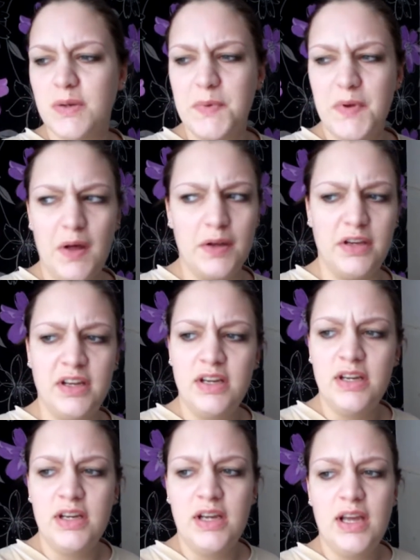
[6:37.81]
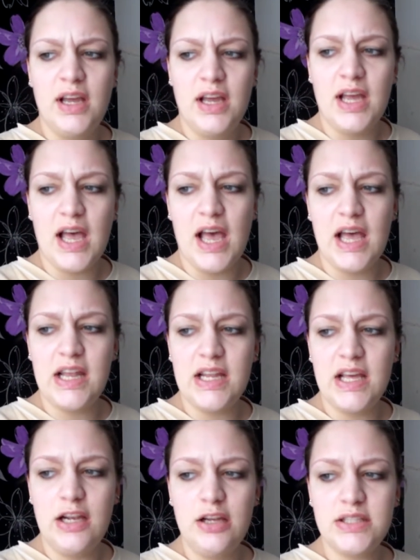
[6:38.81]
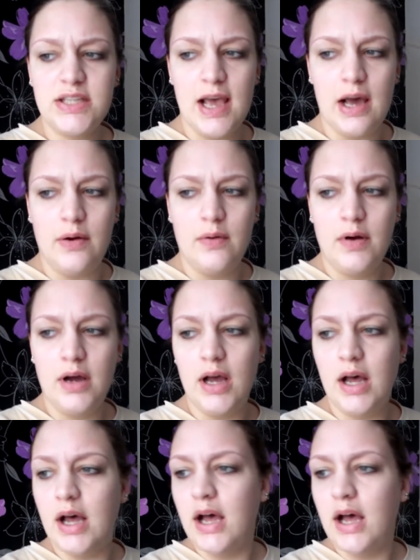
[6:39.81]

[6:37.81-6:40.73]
going on? And I looked out.